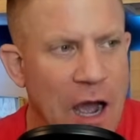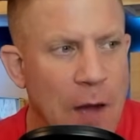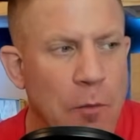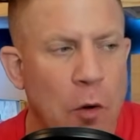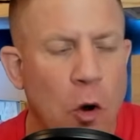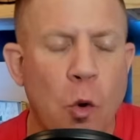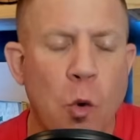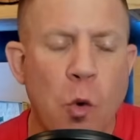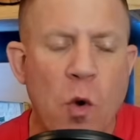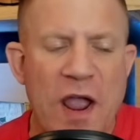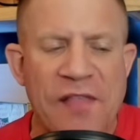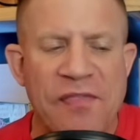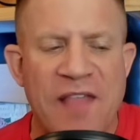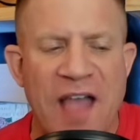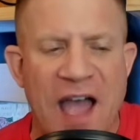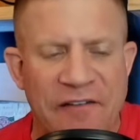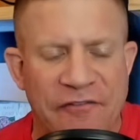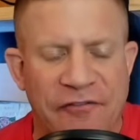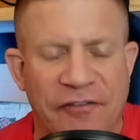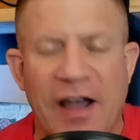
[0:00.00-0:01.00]
I'm going to win
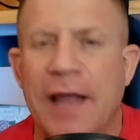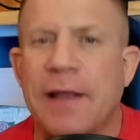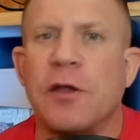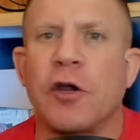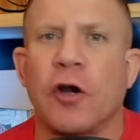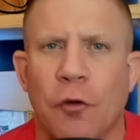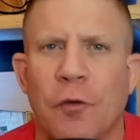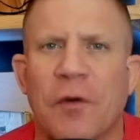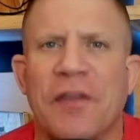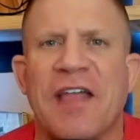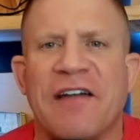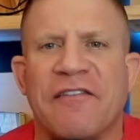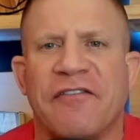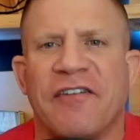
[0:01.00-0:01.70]
that fight. You're going to win that